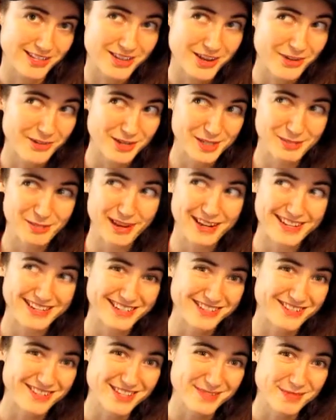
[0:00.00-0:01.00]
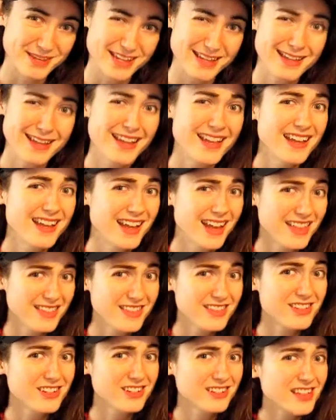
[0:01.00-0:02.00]
He's always patient with me. And
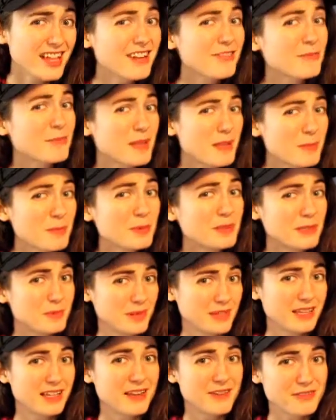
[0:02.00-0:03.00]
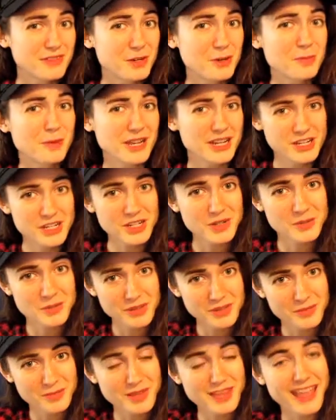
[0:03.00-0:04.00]
then there's a lot of people in my life that are patient
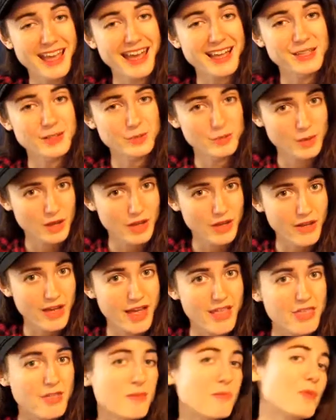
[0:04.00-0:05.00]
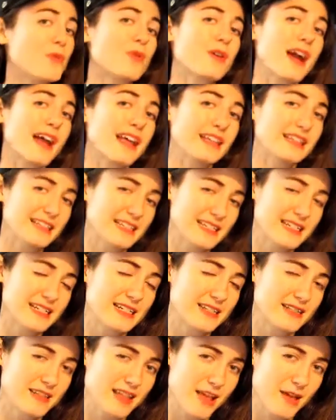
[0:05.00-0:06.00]
with me as well. And the more I
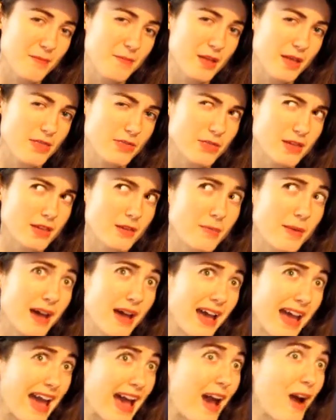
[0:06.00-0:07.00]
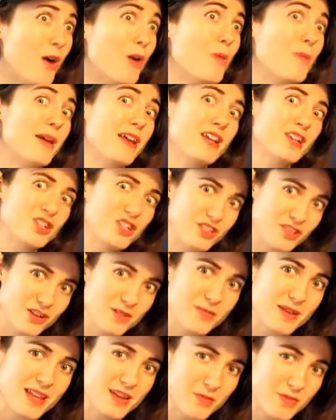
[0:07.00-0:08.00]
list them and think about how patient
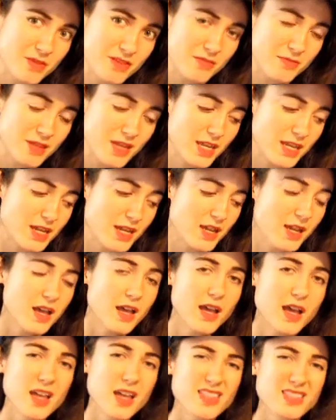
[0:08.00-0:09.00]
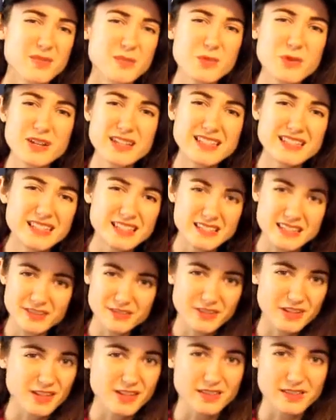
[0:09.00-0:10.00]
they're being with me, the more
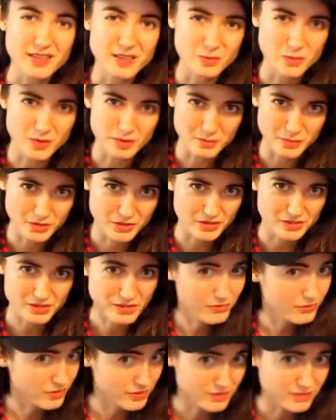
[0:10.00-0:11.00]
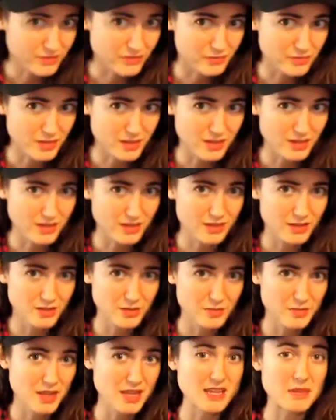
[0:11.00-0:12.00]
insignificant this one person in front of me
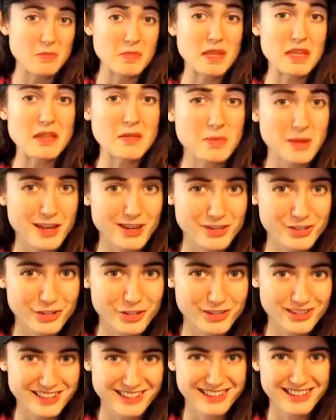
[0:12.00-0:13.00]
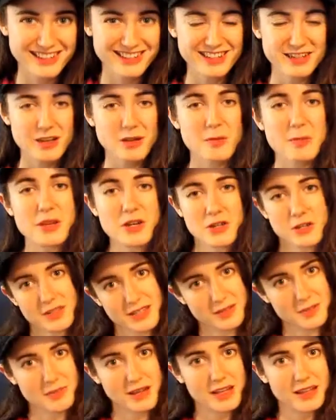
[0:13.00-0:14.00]
making me impatient appears
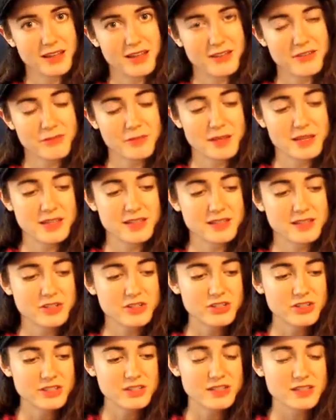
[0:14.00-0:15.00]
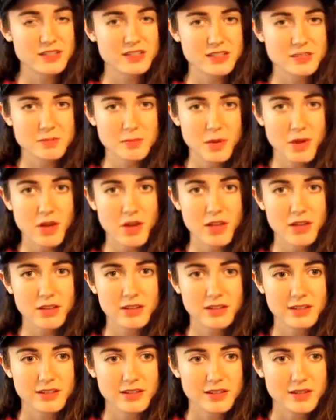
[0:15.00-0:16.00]
in my life because they're just a
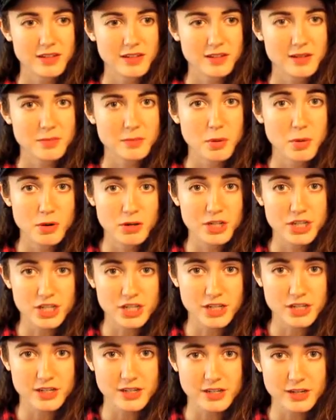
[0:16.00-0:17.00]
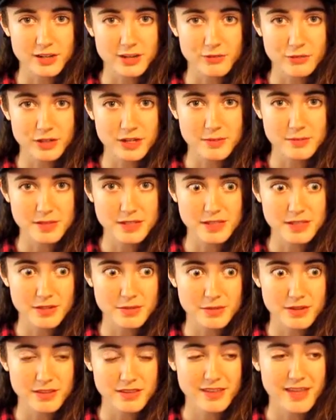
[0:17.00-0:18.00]
small portion of what I'm
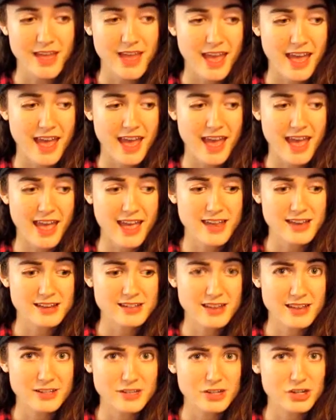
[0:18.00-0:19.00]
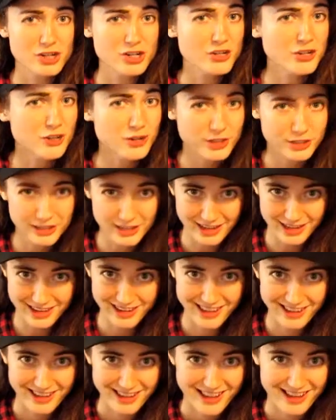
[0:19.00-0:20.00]
dealing with. And surely
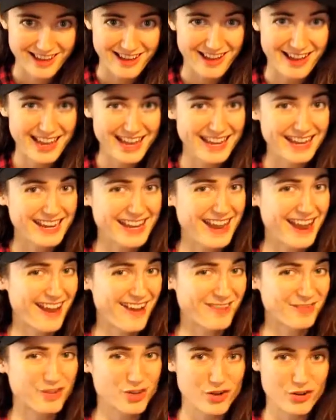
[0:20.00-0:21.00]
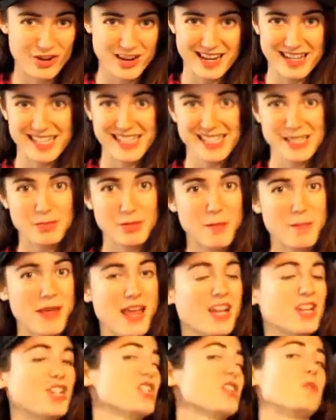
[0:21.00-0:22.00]
I can have the grace to be
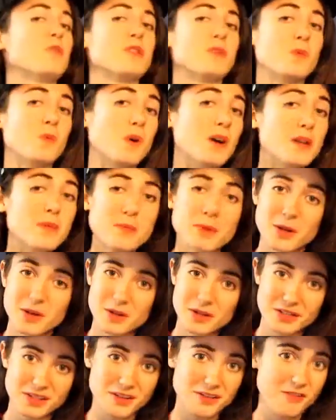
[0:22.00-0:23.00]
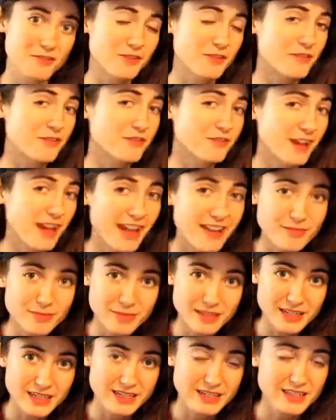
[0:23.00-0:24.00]
patient with one person for five
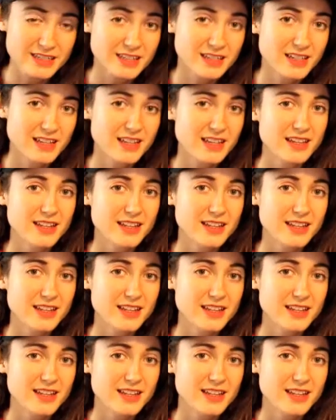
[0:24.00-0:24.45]
minutes